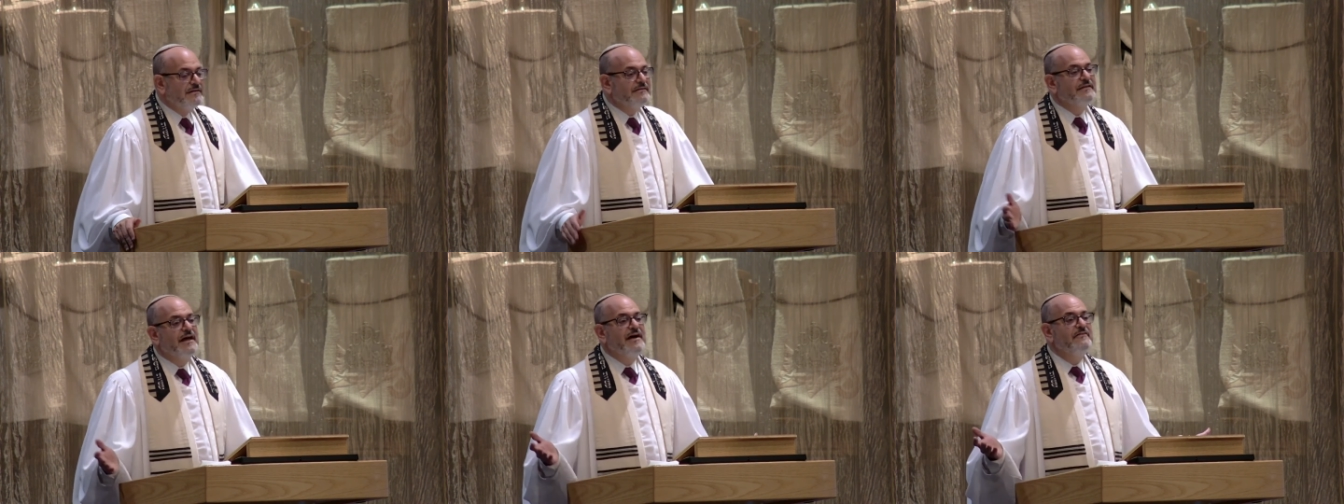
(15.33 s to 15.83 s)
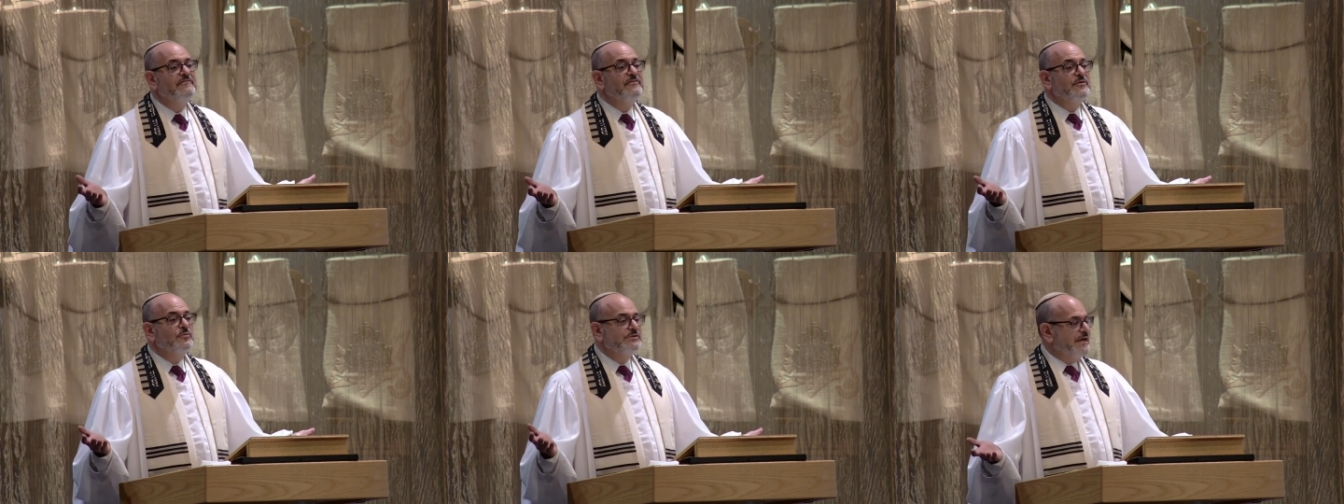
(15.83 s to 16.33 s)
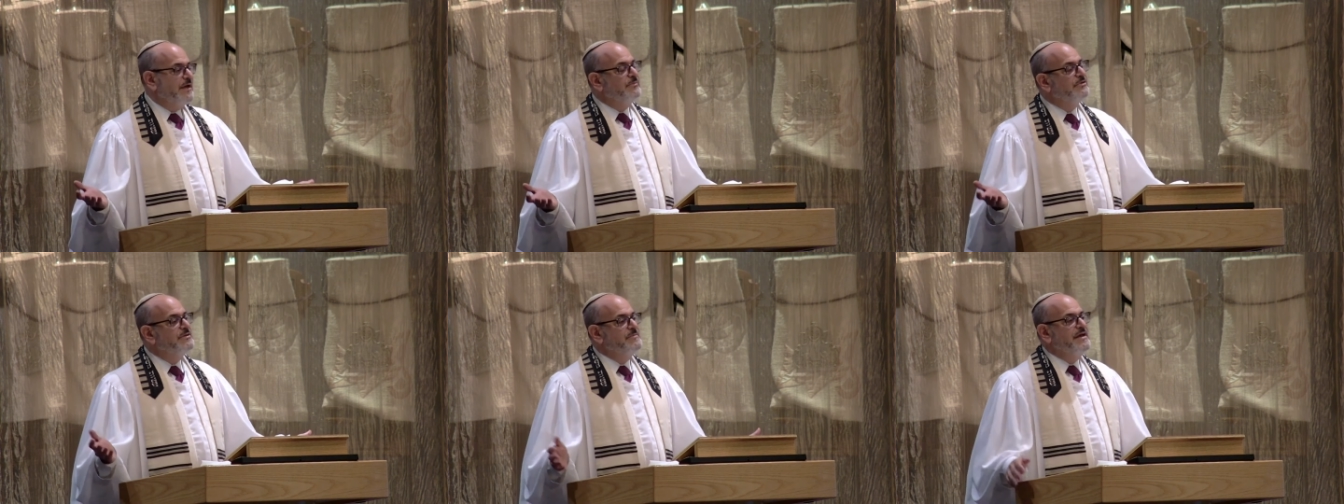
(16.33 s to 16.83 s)
Lev was
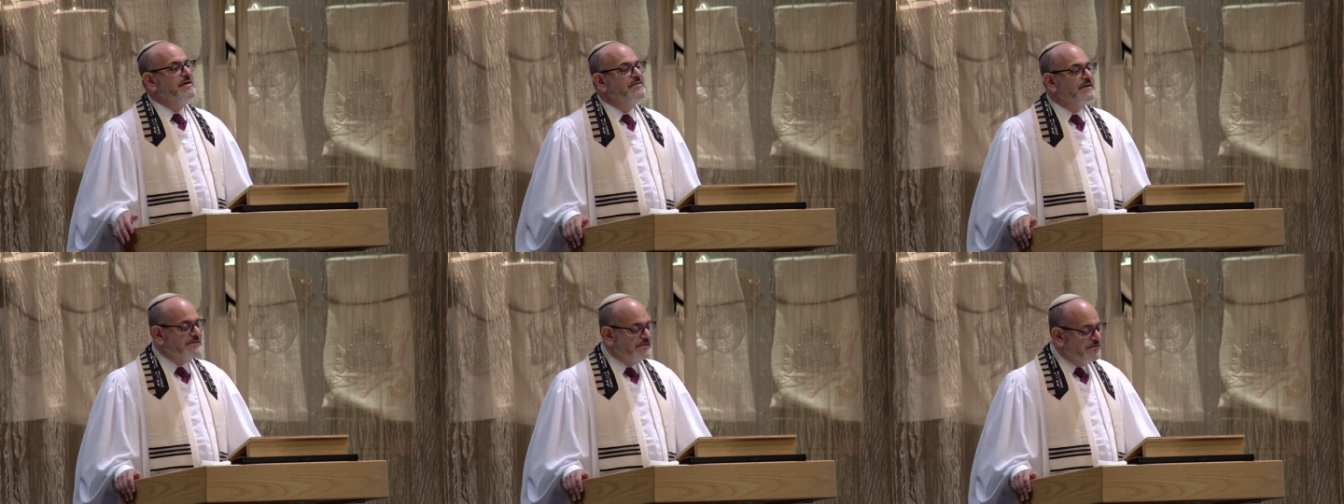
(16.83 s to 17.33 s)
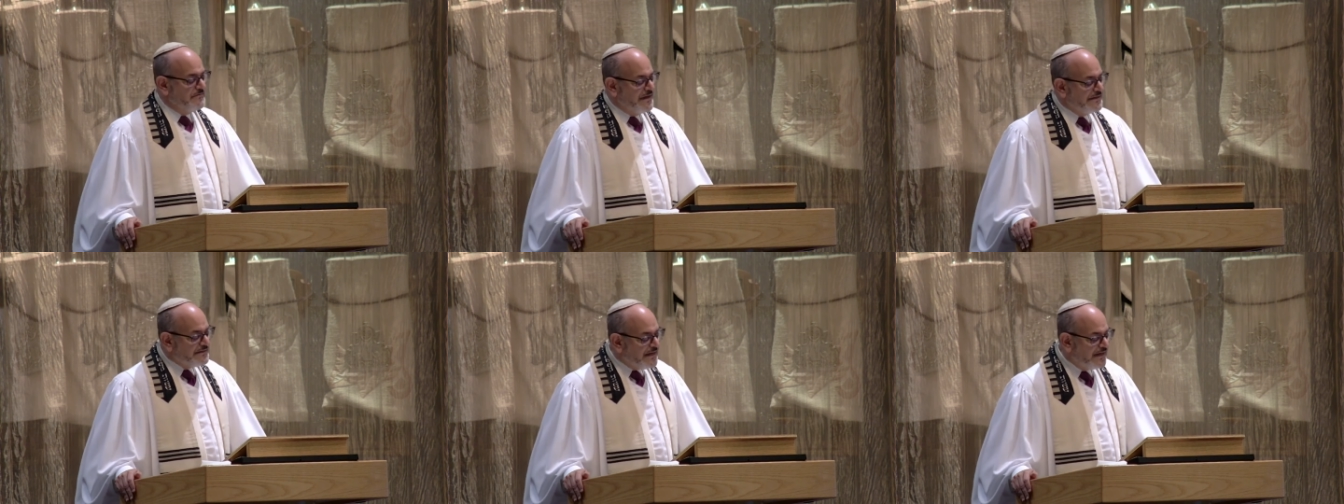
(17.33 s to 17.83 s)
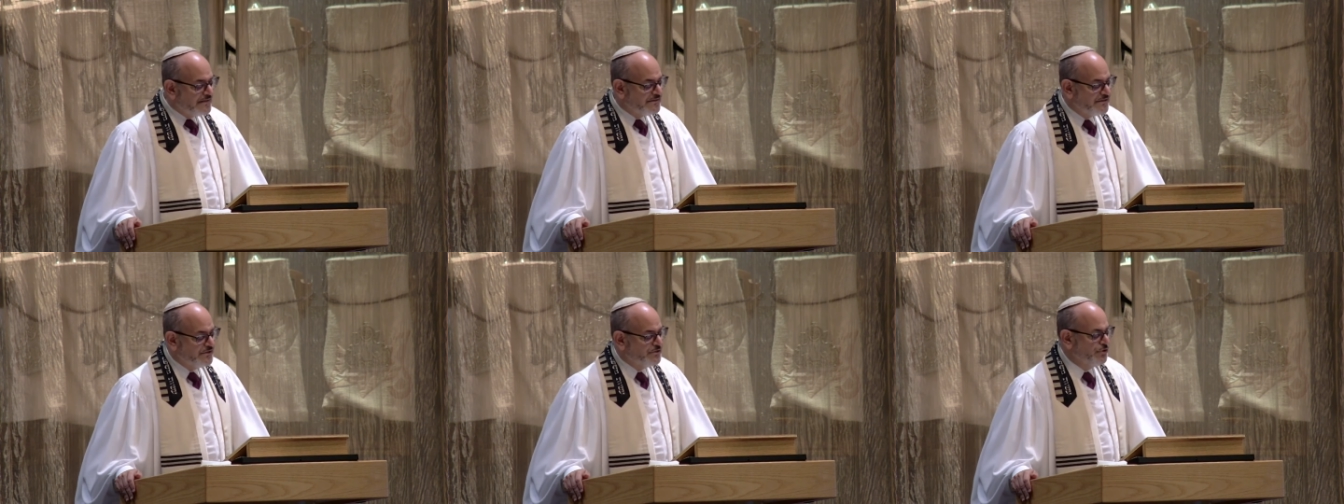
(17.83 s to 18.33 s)
able to make this
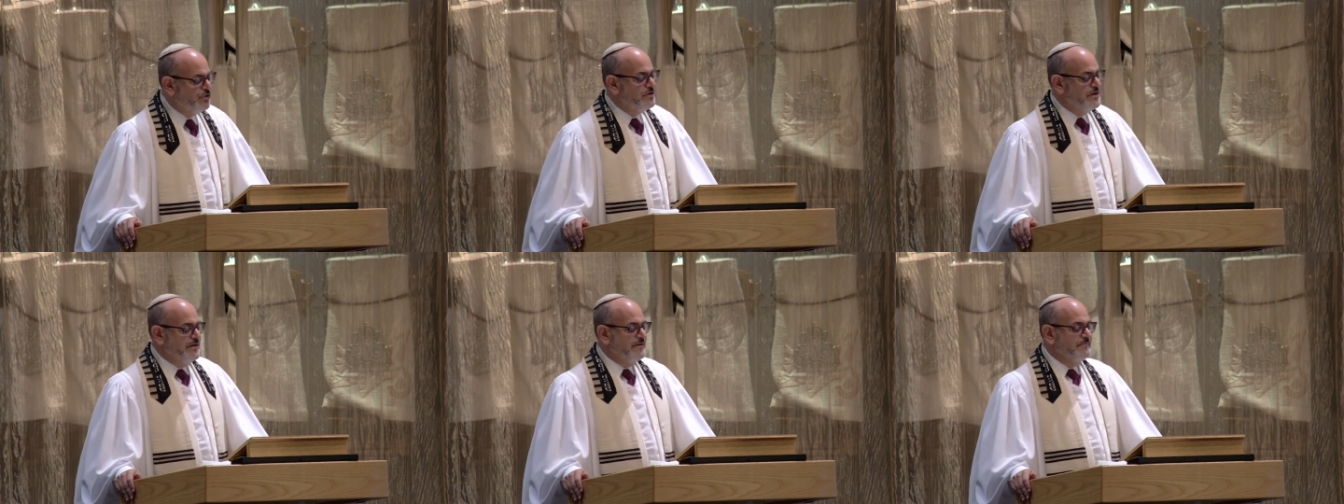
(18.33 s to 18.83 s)
fantastic journey.